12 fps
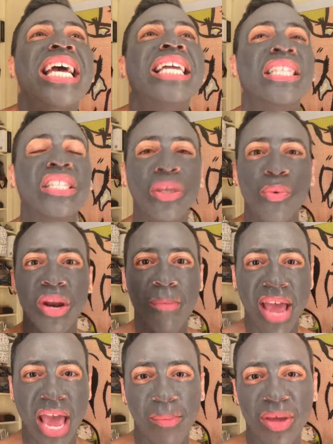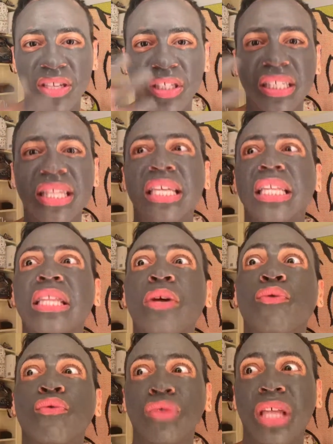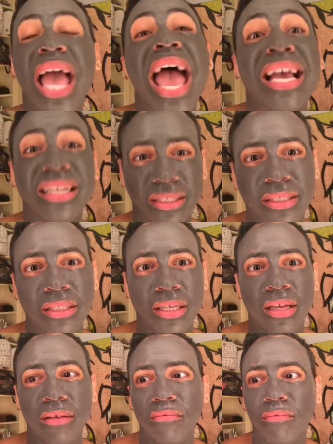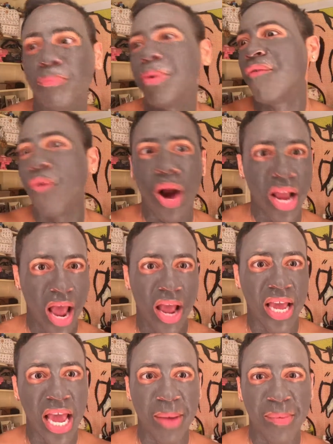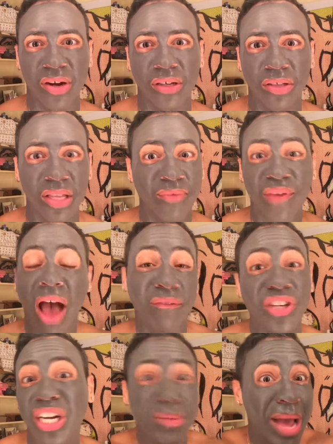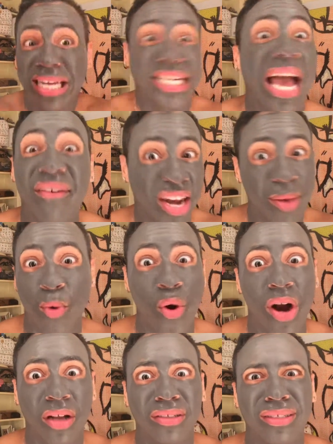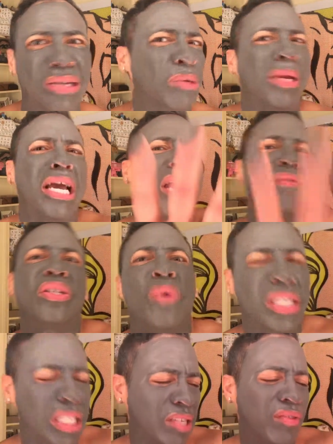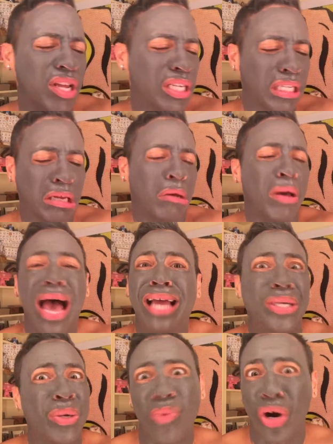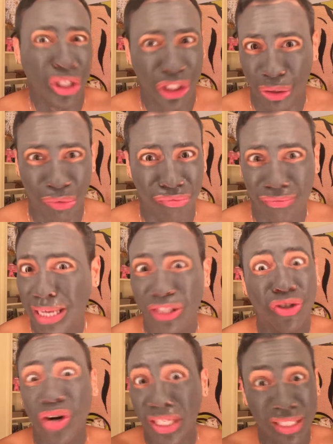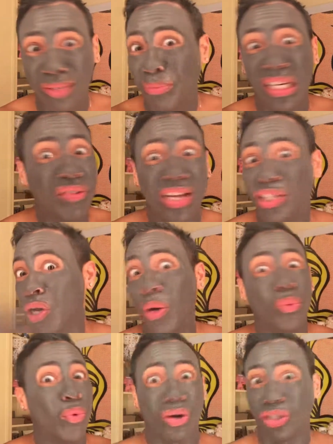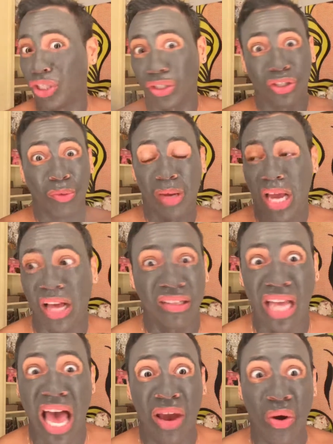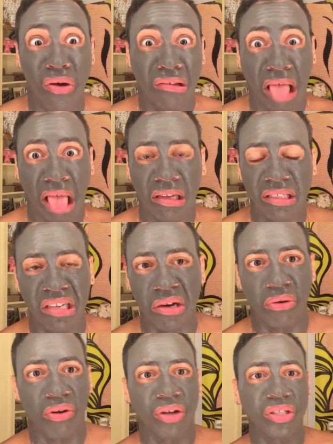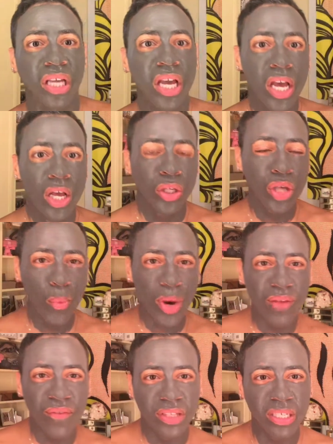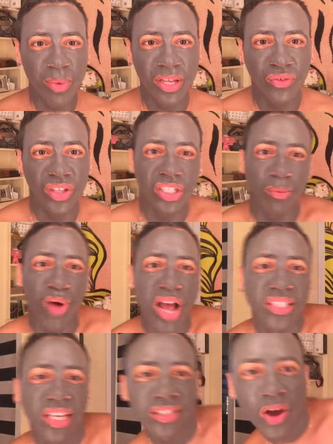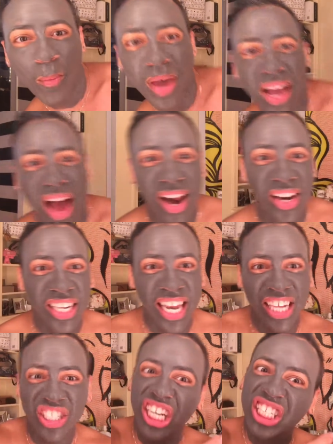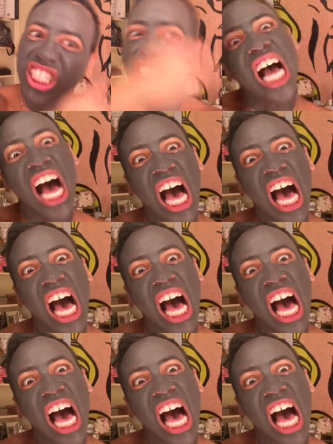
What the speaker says: this is the one in Miami. This is the ex before I came here. So after him, I didn't have any more else. Oh my God, if he's watching this video, he's like, oh, I don't want you. I trust and believe I don't want your stupid ass at all. Oh, no, gross. So I'm waiting 15 minutes for this to process. Oh my God, I look like Jason.